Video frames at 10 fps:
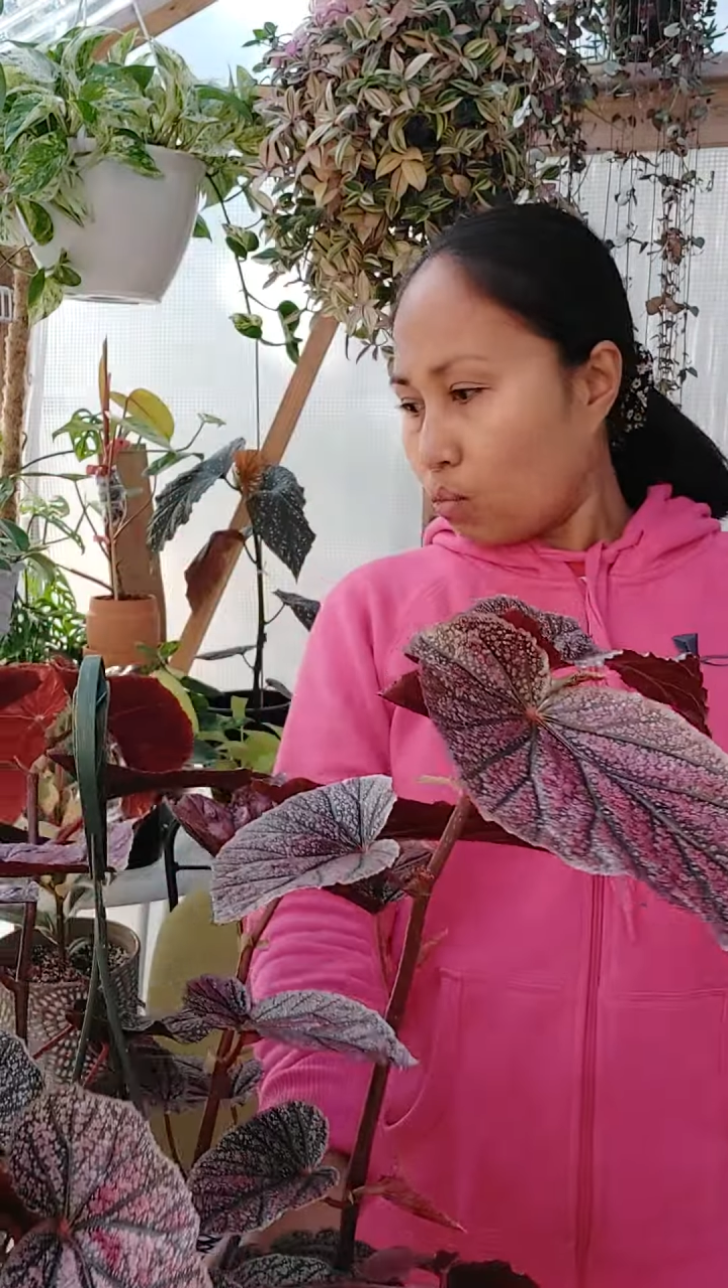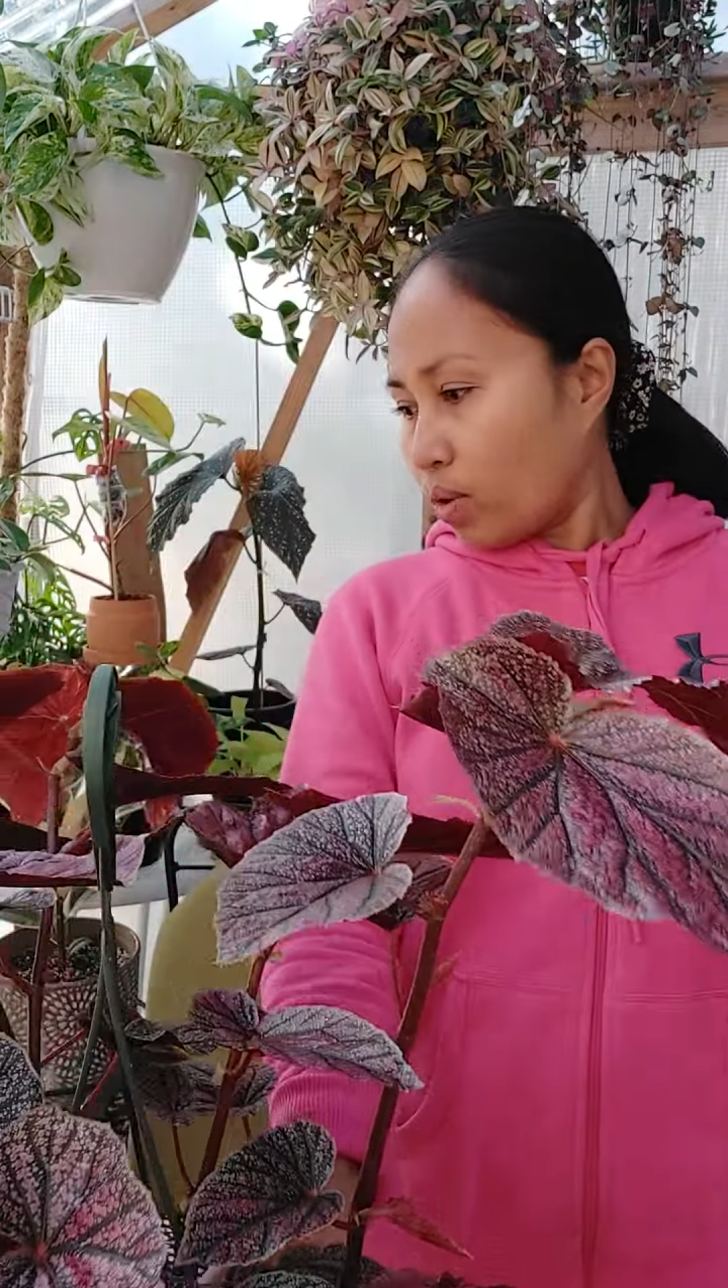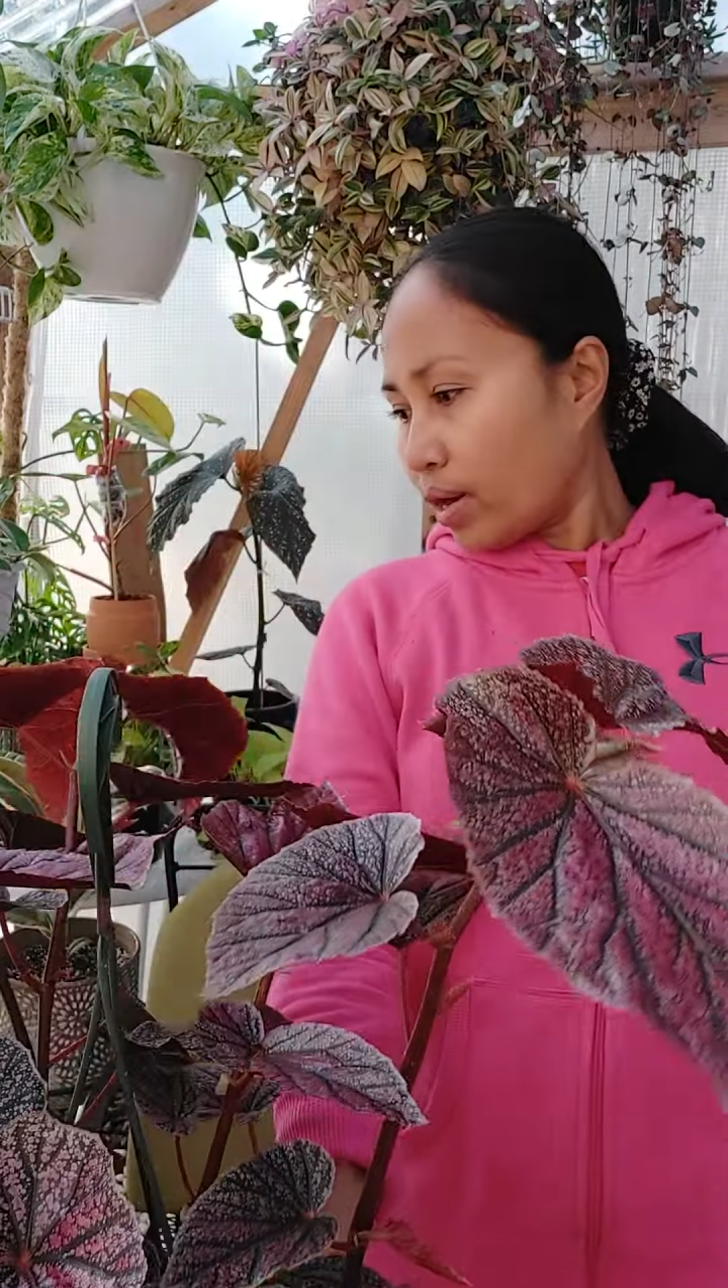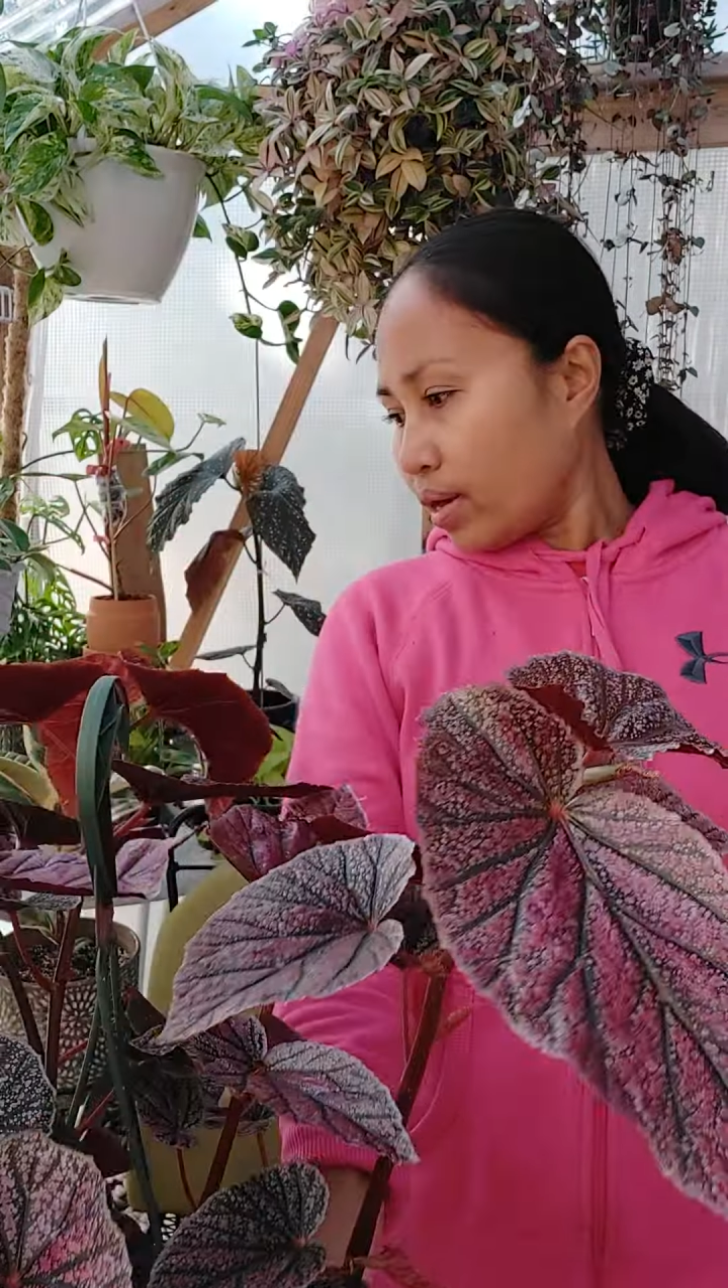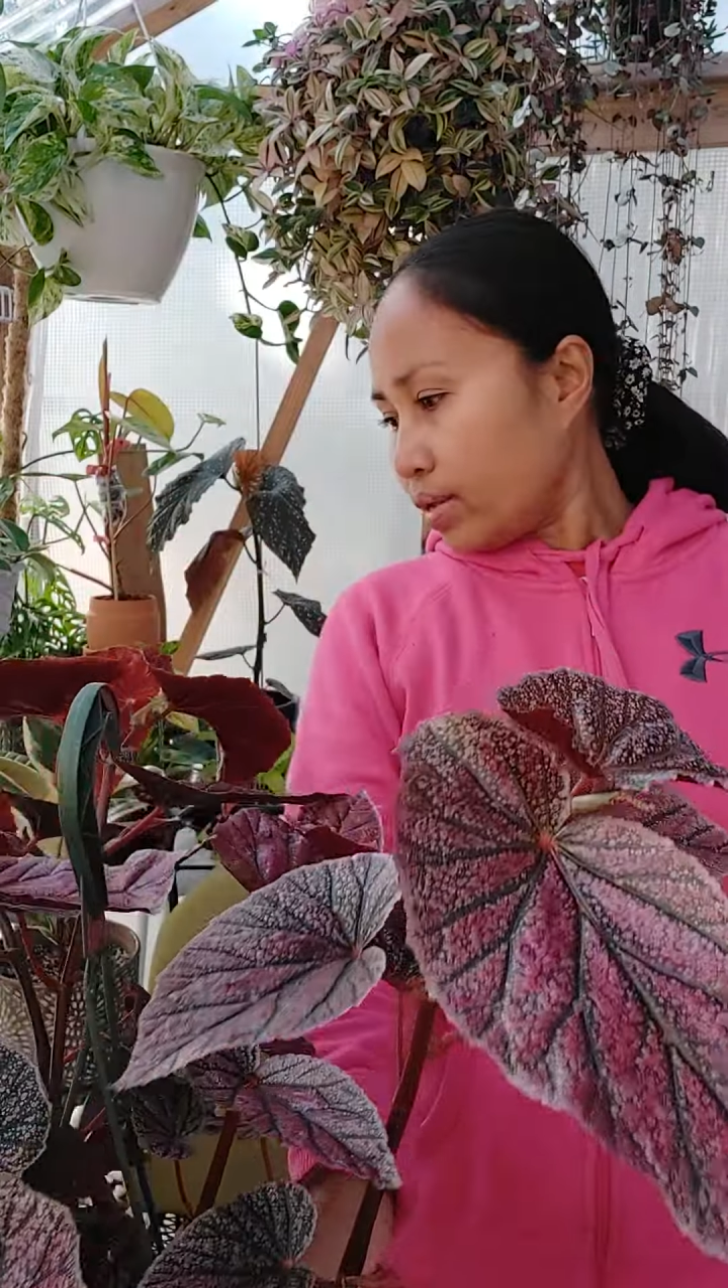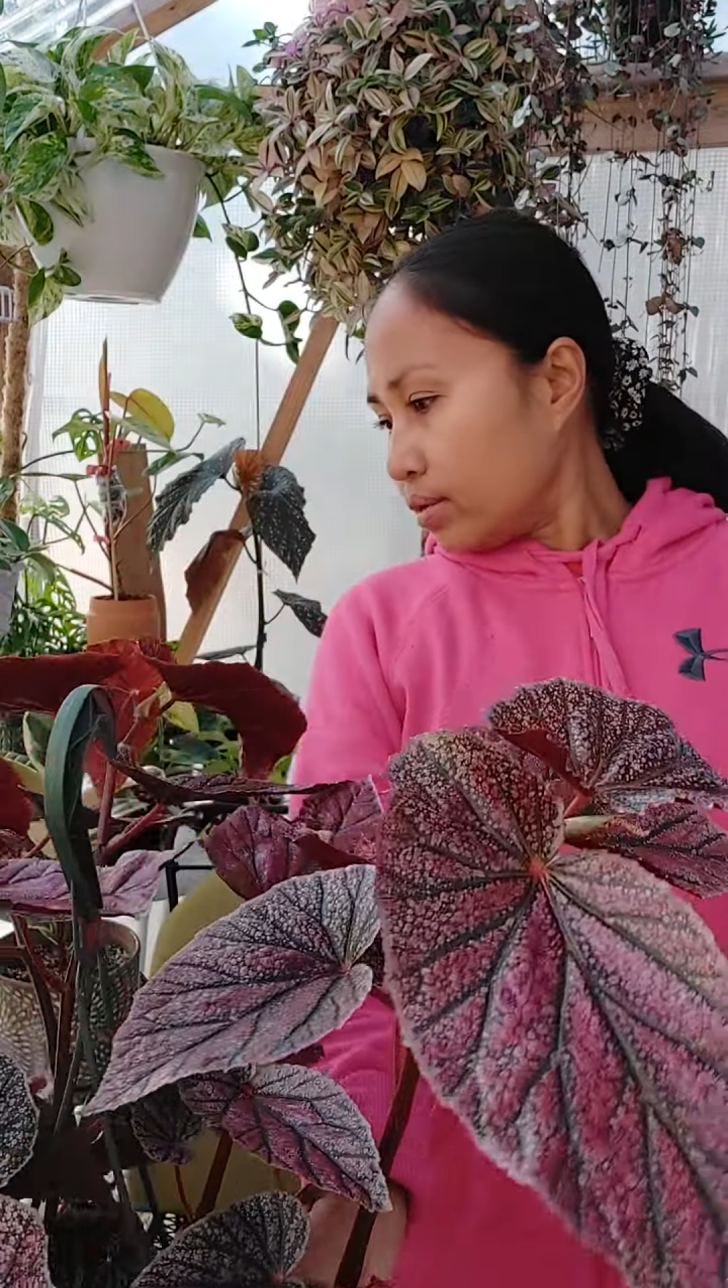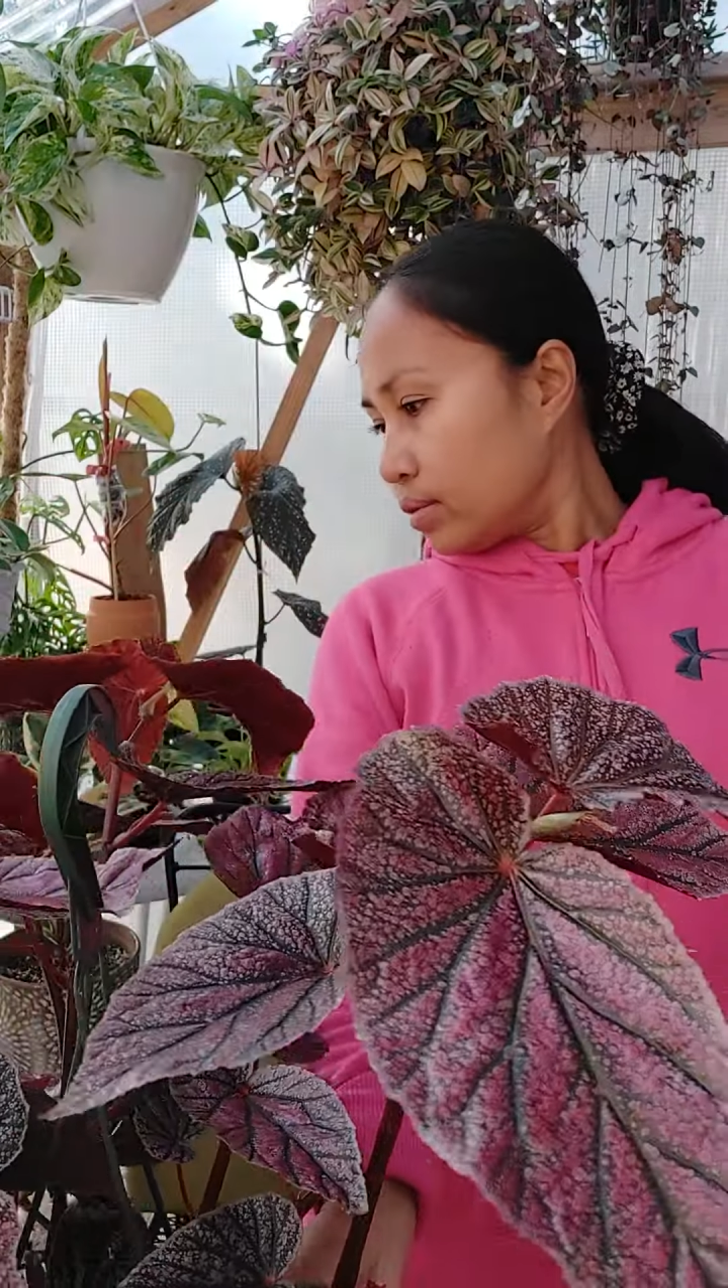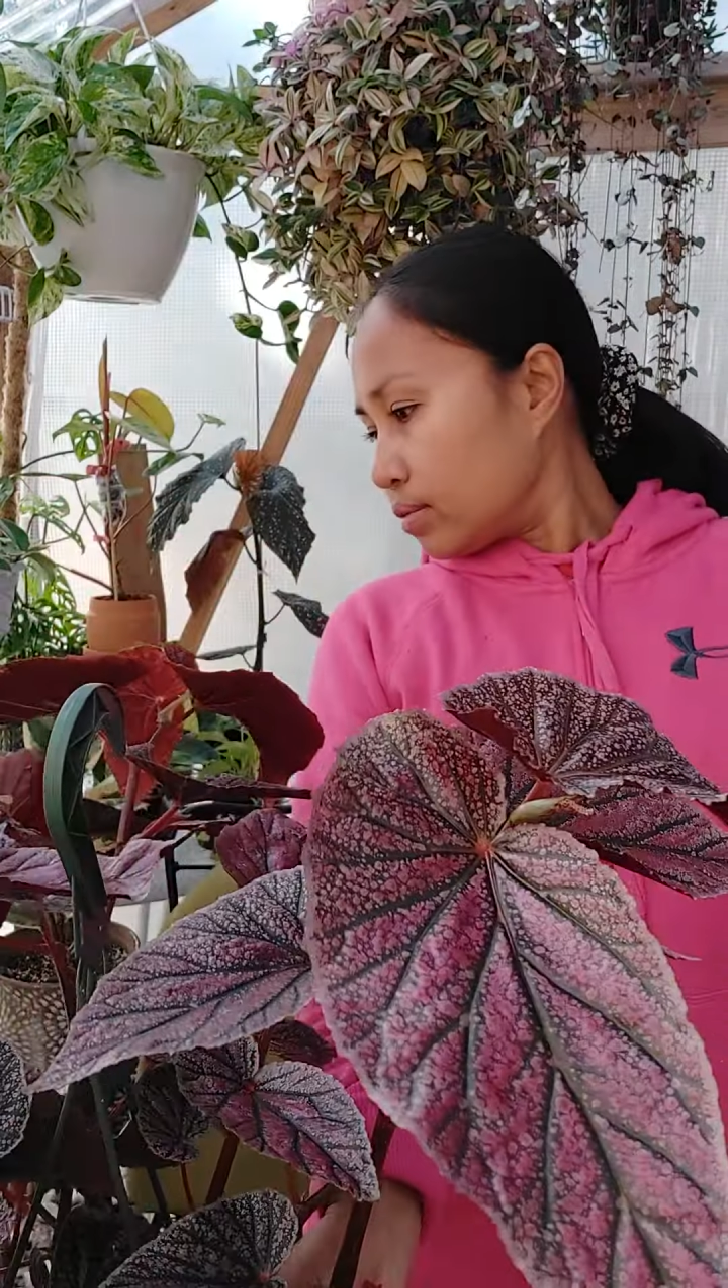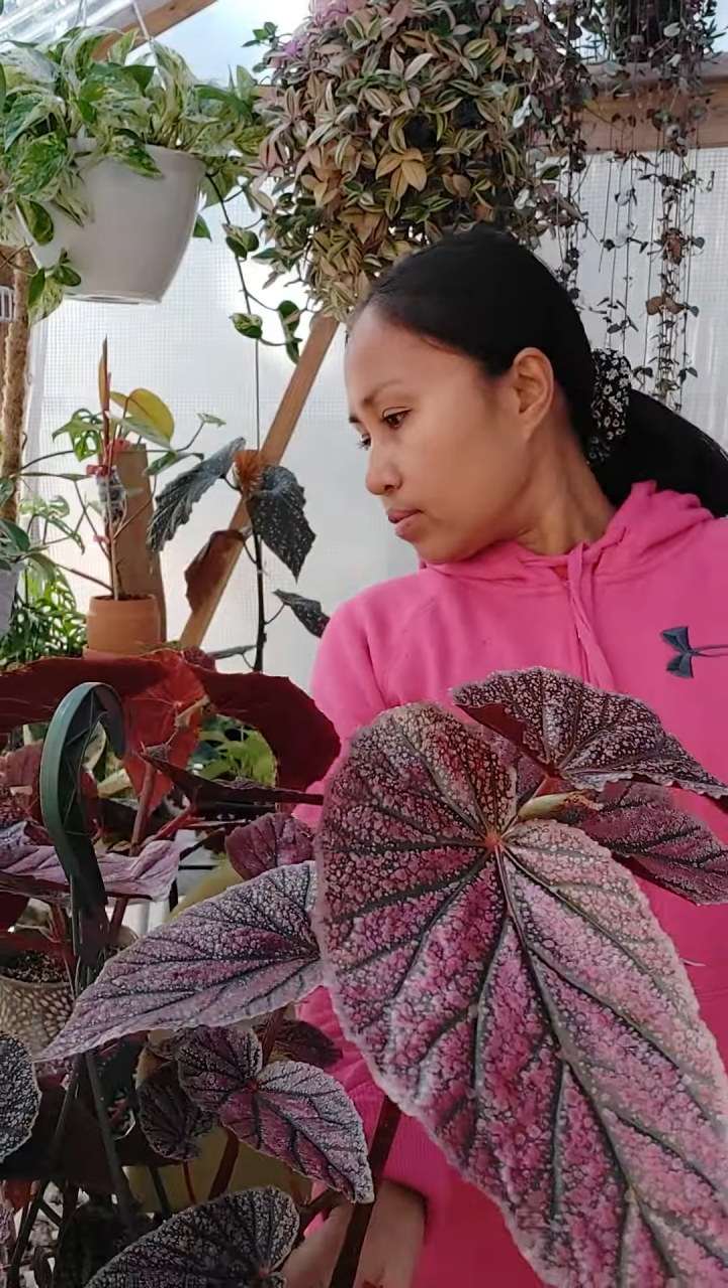one